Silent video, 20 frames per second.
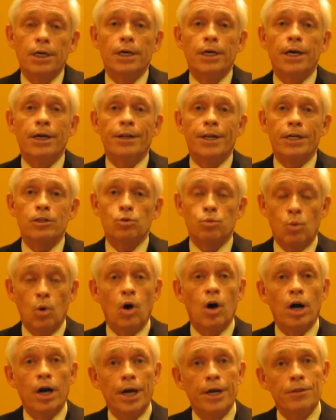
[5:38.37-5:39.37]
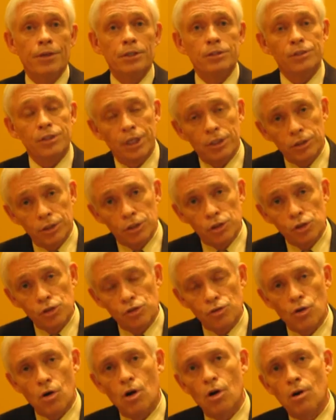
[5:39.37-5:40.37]
and that's why there's such a
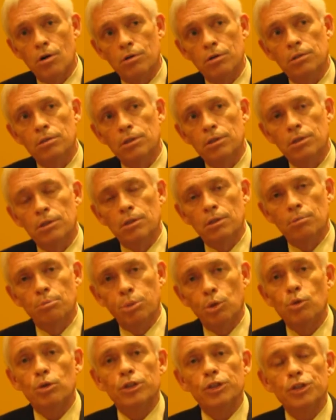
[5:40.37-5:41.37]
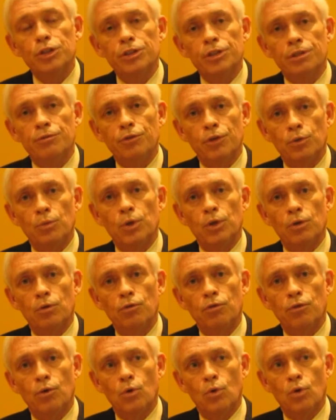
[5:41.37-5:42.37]
strong push, if you will,
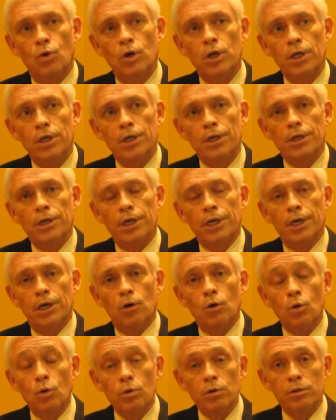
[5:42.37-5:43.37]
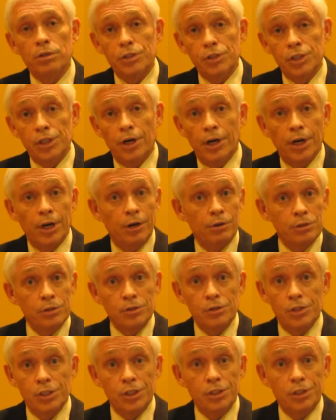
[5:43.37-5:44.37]
for all of the CIOs
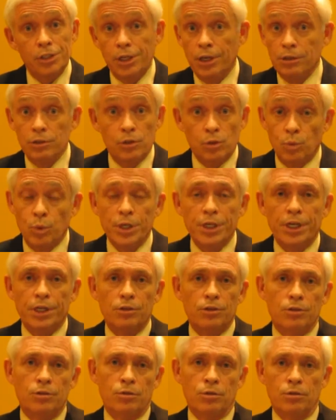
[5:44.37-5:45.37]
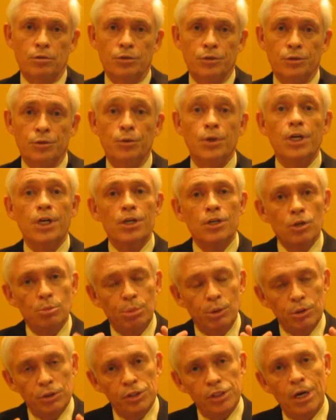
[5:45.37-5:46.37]
and CTOs that we get to talk to
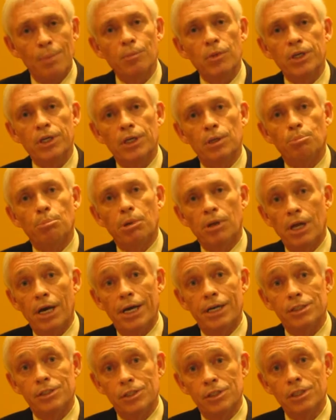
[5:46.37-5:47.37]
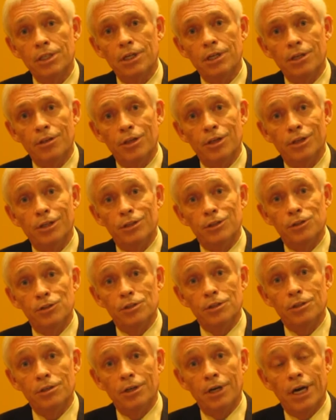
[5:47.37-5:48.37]
put something in place that is
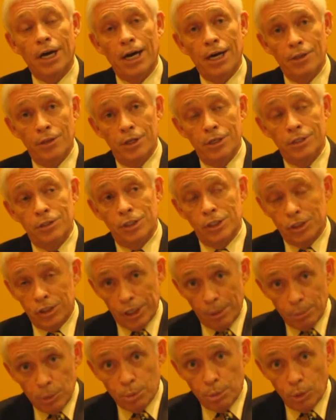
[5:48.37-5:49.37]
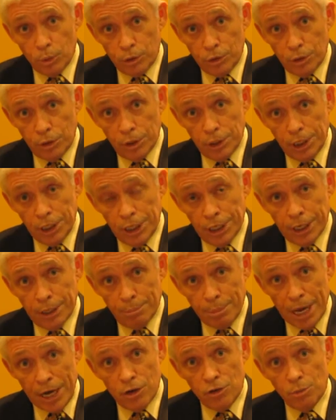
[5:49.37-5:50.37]
acceptable to the
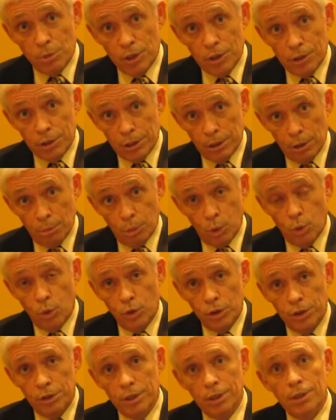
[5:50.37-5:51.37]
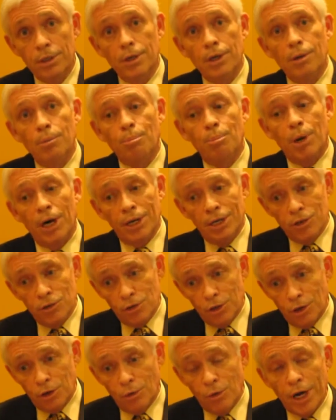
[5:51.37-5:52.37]
management and the board, but is
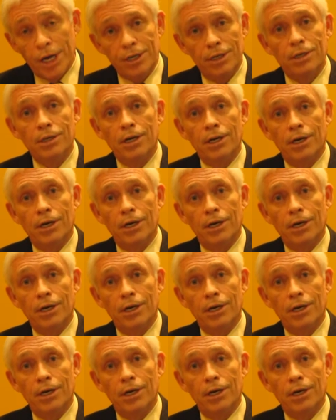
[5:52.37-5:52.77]
a great